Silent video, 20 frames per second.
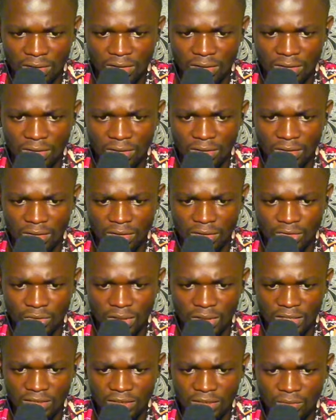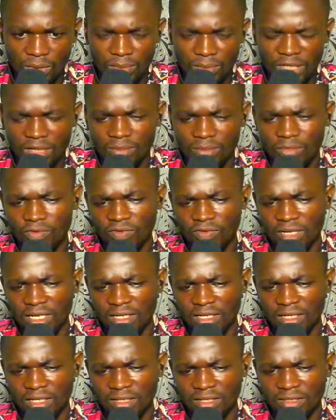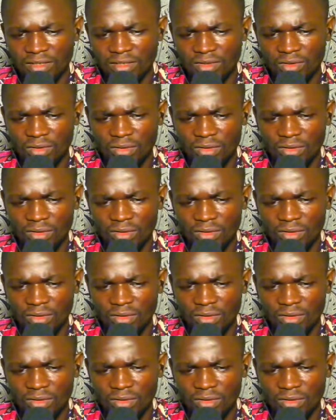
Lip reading: Okay, so let's say we play a move like this. If